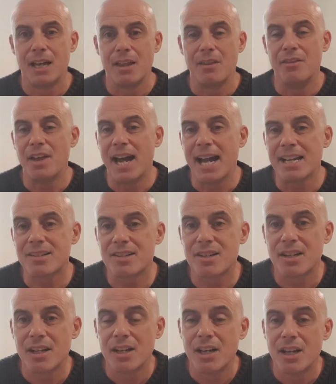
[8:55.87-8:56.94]
that
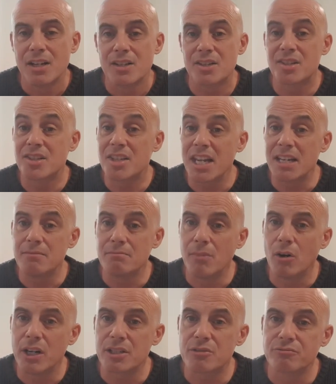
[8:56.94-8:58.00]
sin
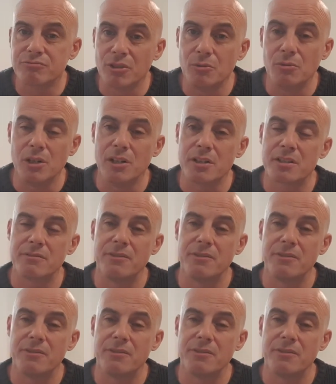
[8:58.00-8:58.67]
might rule us,